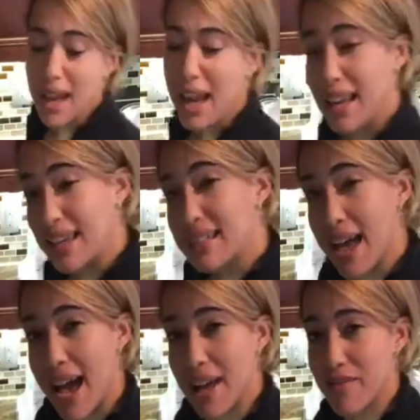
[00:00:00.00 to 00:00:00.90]
I like to
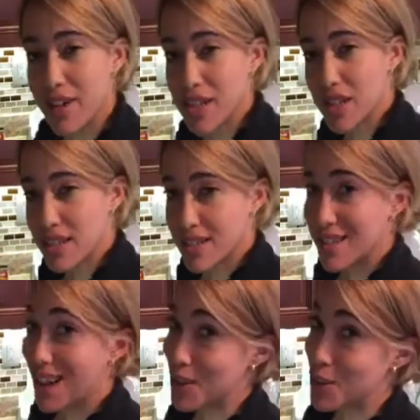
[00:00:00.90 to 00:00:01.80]
add veggies, it's
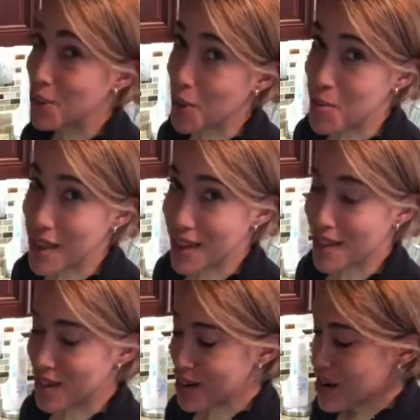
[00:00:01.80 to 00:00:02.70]
not the norm
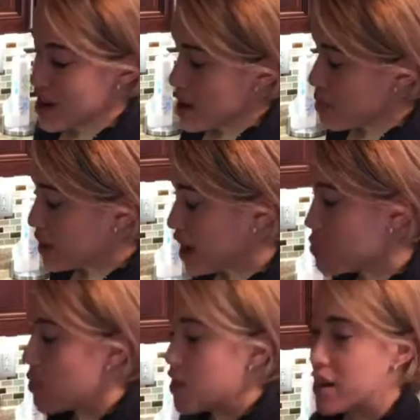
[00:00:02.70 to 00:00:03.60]
either, but I
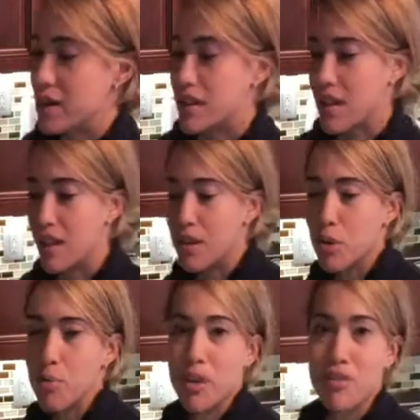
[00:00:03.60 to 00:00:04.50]
brought in a
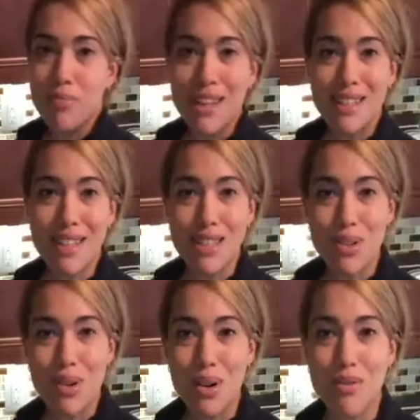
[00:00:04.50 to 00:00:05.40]
little bit of my
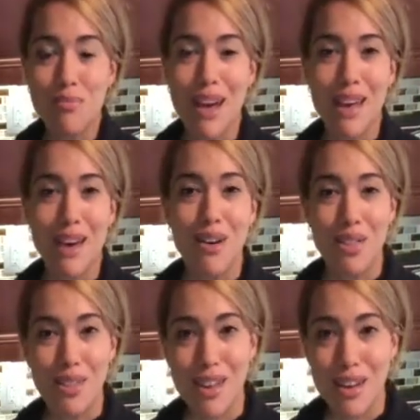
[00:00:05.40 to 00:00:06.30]
sazon, of my
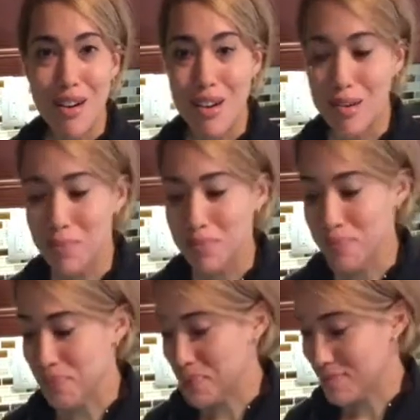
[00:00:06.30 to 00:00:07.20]
healthy
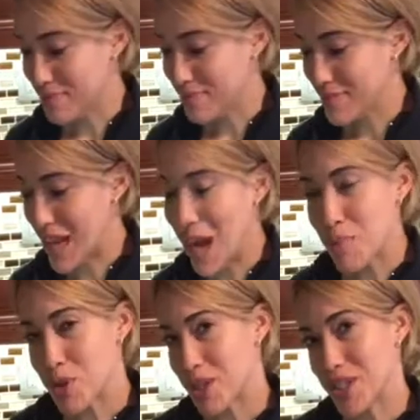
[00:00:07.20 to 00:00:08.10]

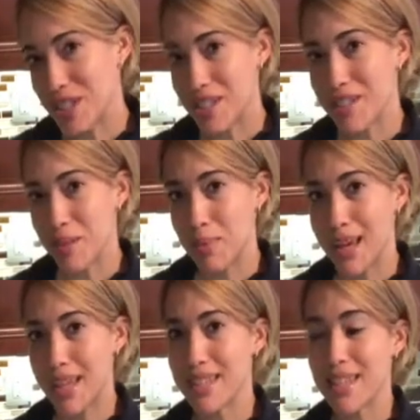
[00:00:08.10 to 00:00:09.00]
options into the
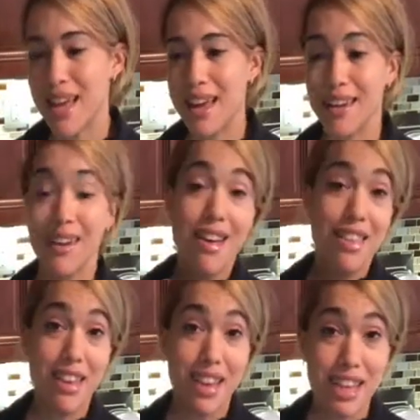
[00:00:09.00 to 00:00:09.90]
plates, and
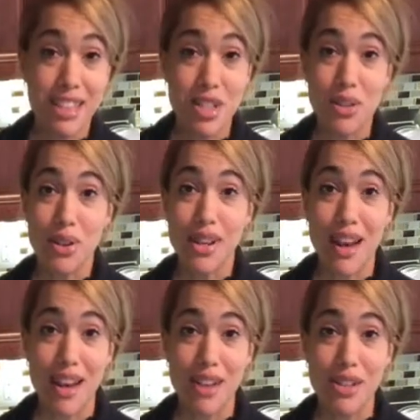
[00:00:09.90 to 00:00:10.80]
the kids enjoy it,
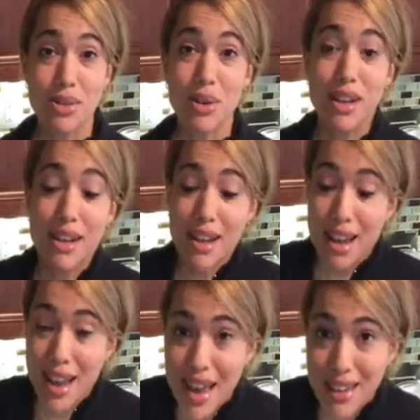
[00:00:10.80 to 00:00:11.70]
I enjoy it,
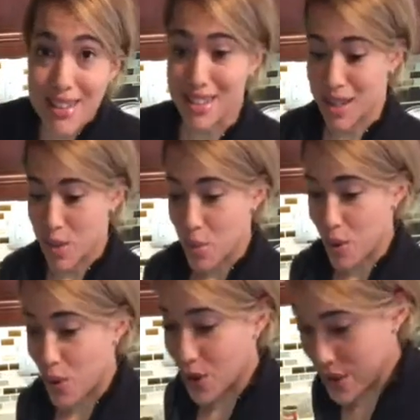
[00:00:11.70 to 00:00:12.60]
and we're
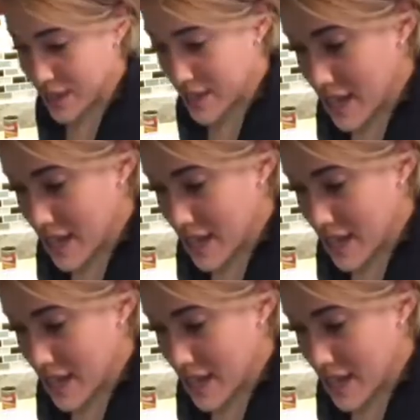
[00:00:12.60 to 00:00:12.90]
all good.